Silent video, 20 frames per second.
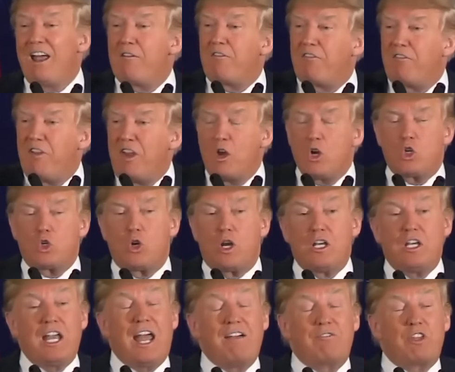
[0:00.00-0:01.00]
got to have fair
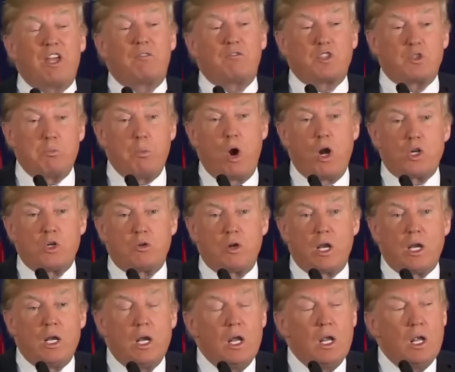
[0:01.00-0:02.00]
trade. You have to have smart
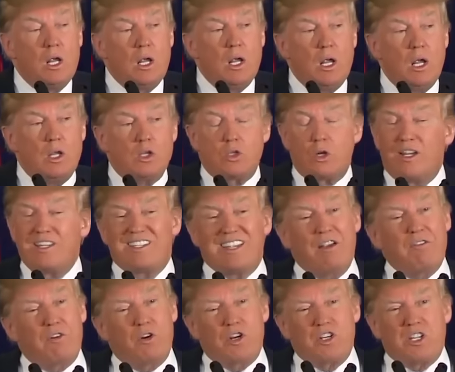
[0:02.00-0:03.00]
trade. So I'd
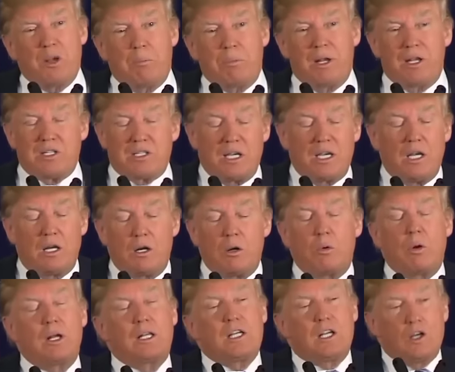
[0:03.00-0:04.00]
say very simply, I'd say, you
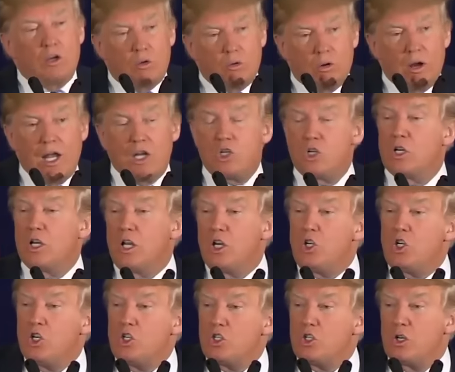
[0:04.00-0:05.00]
know what?
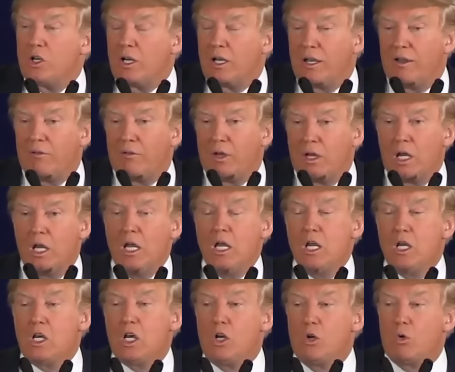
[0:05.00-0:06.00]
Congratulations on leaving.
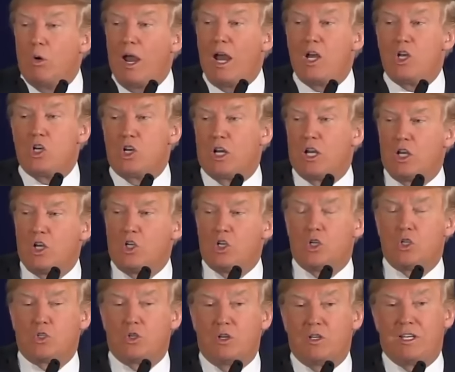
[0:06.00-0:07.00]

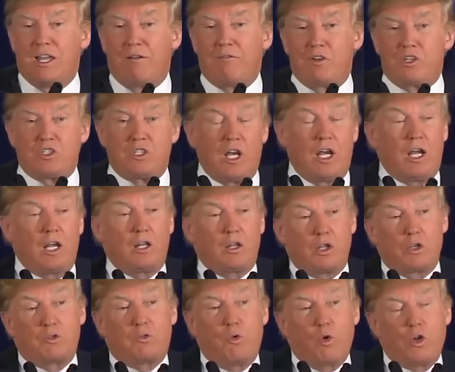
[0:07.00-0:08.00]
Congratulations on devastating
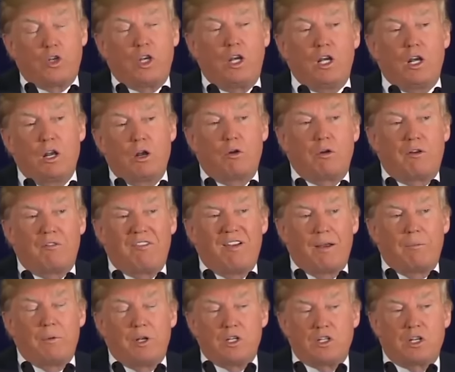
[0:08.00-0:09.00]
those 1,400
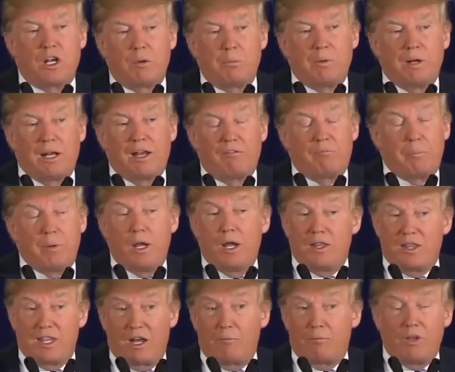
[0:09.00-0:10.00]
families that have been left
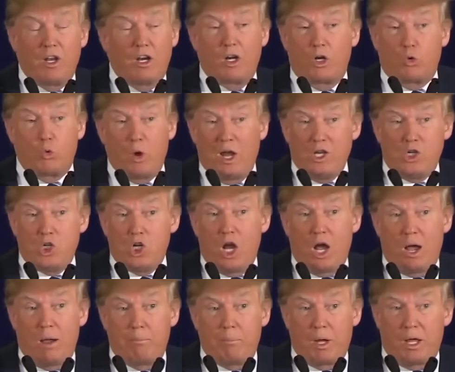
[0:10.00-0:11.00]
behind that have done a great
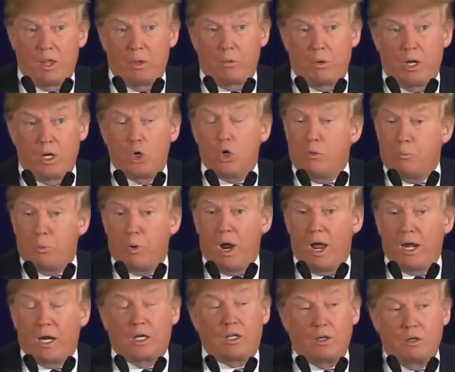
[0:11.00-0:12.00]
job, by the way. Good
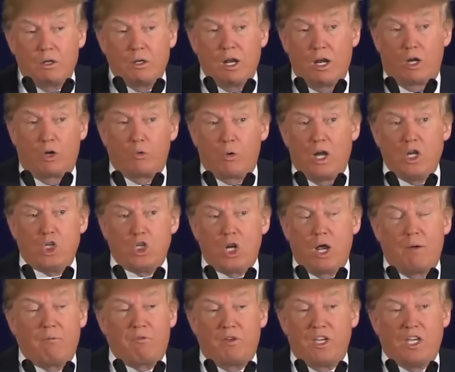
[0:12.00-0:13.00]
product, done a great
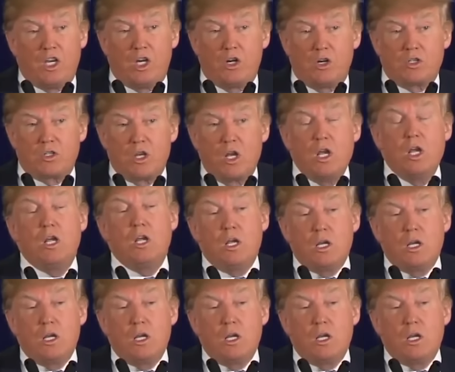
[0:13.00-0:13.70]
job for years.